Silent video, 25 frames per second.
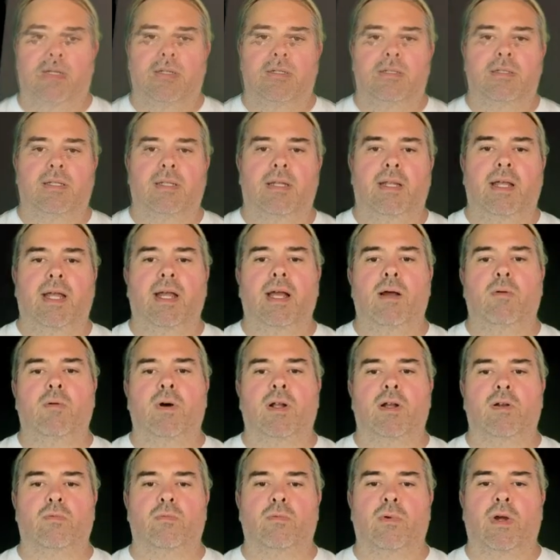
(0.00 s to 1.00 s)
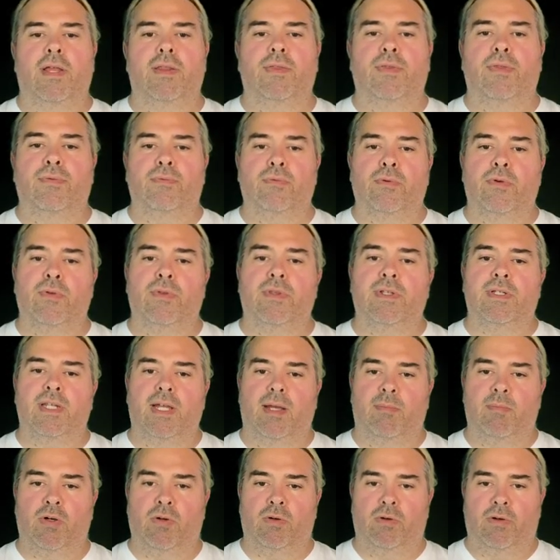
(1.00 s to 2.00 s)
Today I want to run through the
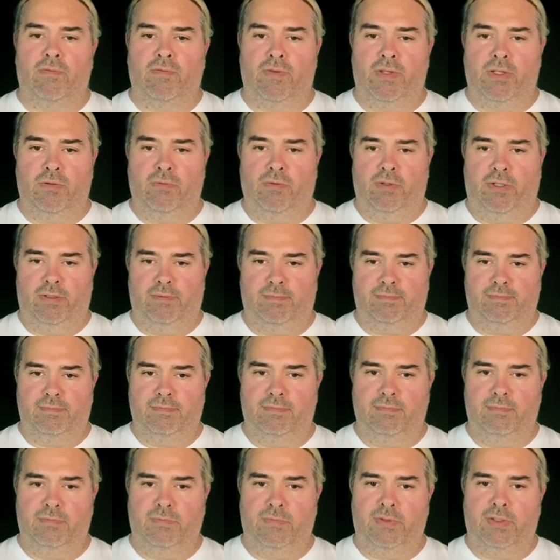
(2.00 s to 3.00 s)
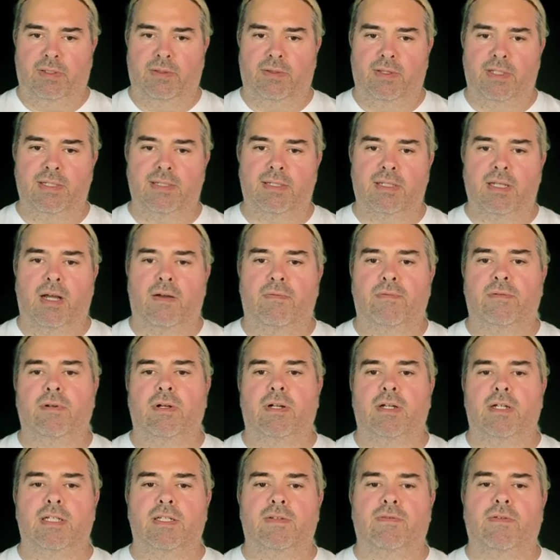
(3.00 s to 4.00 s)
demo of the unit. This
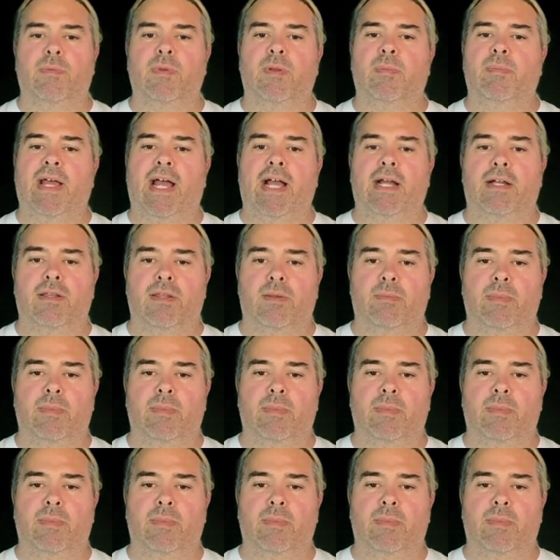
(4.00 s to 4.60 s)
software is from the back of the